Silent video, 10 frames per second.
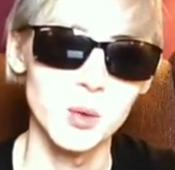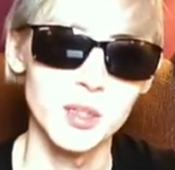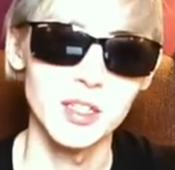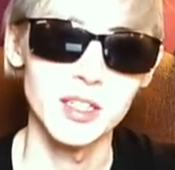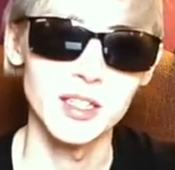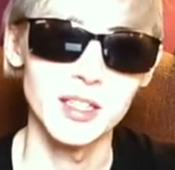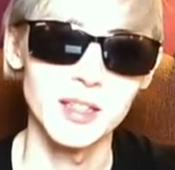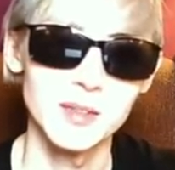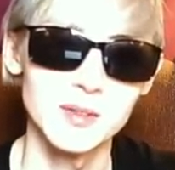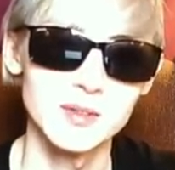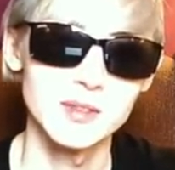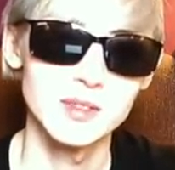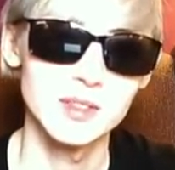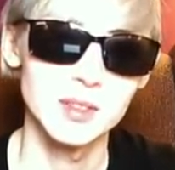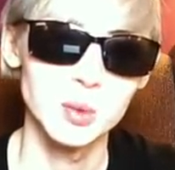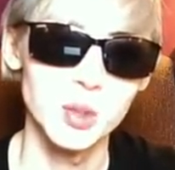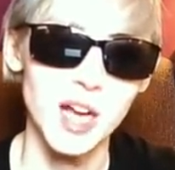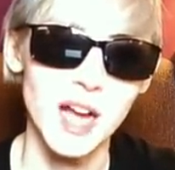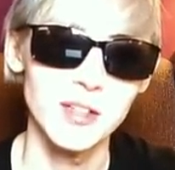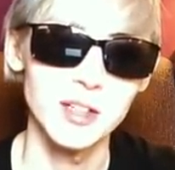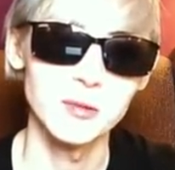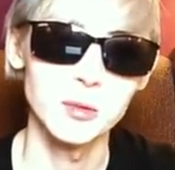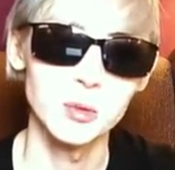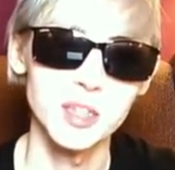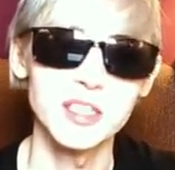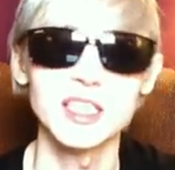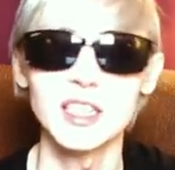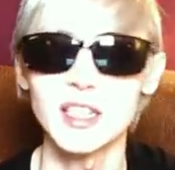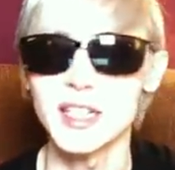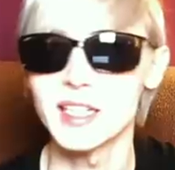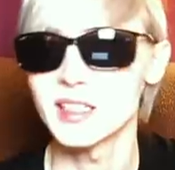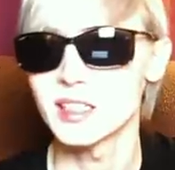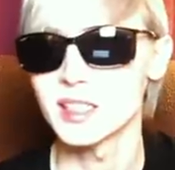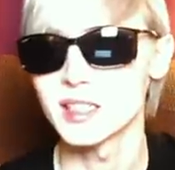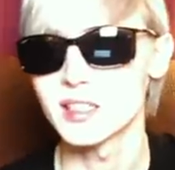We're having a really late